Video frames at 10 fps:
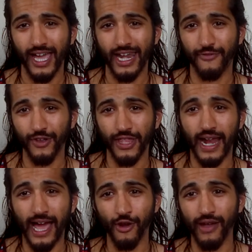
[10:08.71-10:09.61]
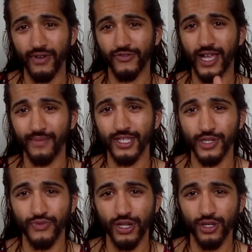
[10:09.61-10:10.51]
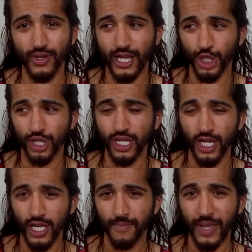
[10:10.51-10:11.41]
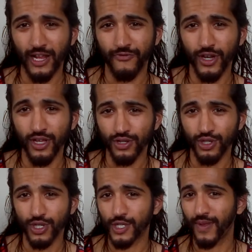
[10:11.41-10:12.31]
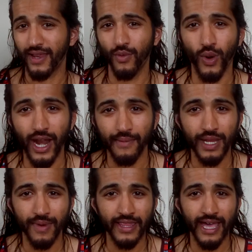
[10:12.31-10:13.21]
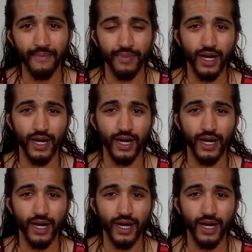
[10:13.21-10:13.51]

and I feel that I don't have enough time in this video to actually make a video to explain what I mean by that.